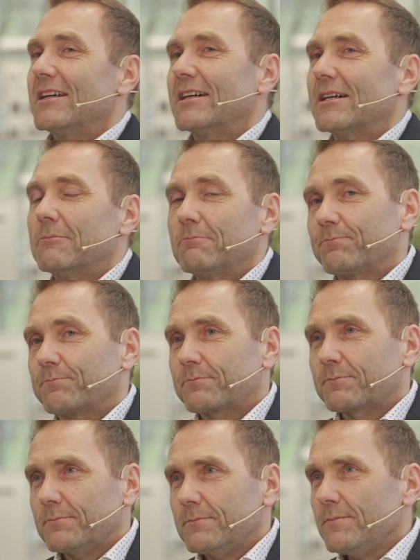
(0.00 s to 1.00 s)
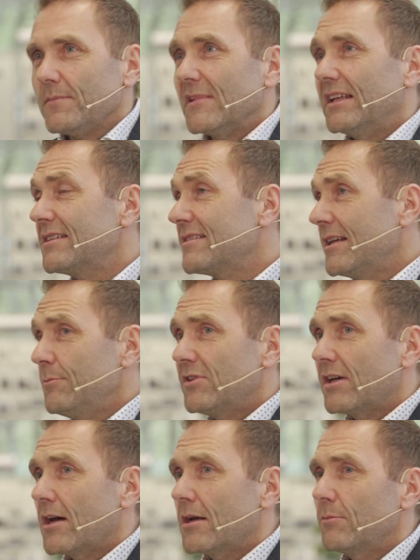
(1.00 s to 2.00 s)
At the same
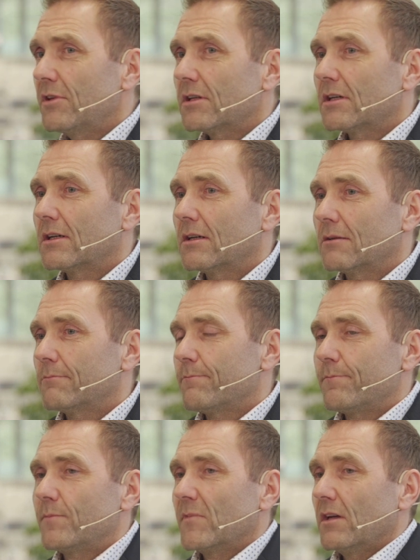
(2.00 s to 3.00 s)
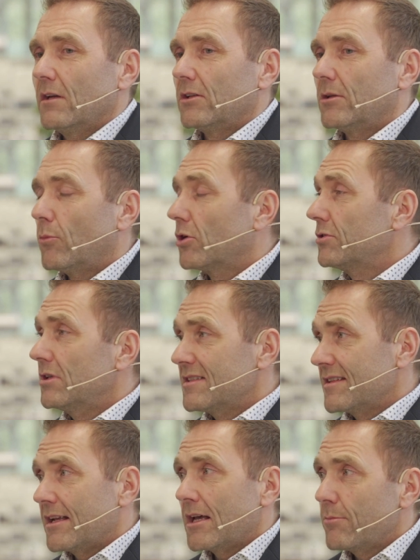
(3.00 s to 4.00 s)
time, the modular
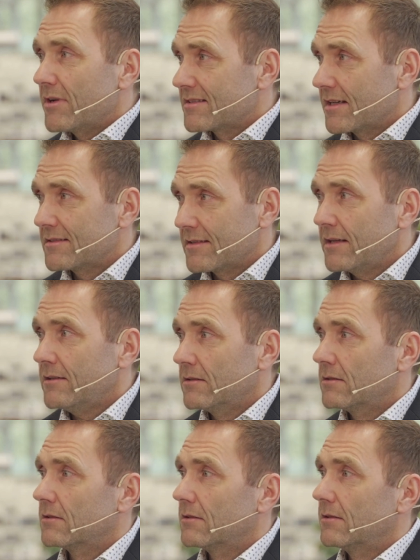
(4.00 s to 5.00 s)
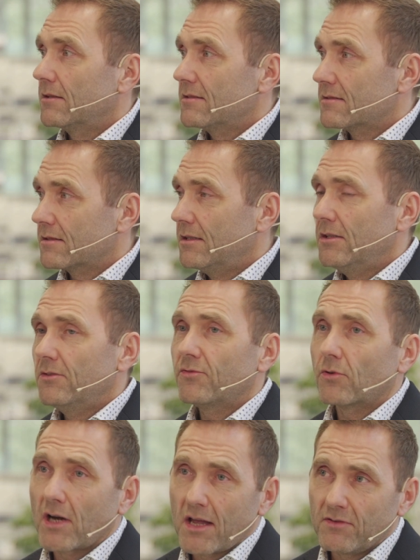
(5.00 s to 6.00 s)
setup, as I said, is key
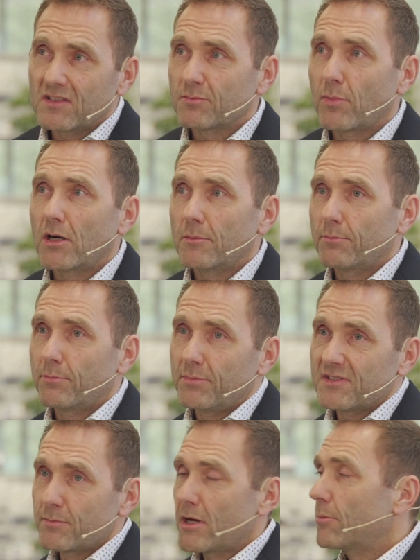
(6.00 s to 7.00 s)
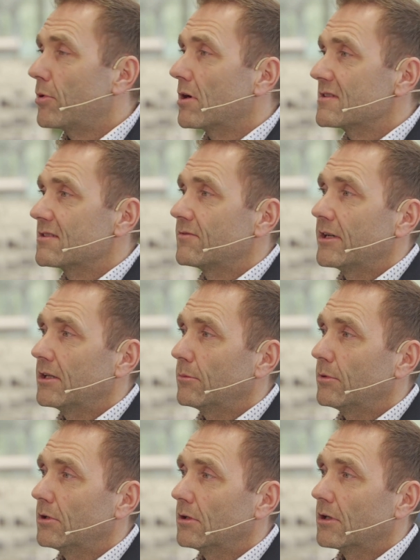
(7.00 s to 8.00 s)
for having spare parts
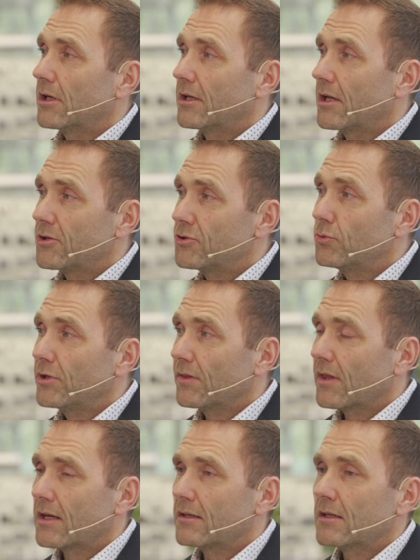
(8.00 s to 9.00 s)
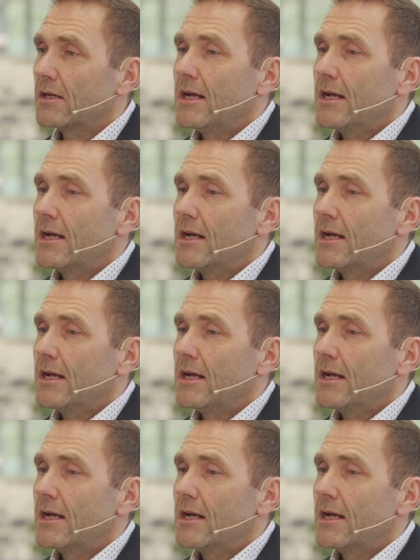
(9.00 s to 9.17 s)
available and doing that.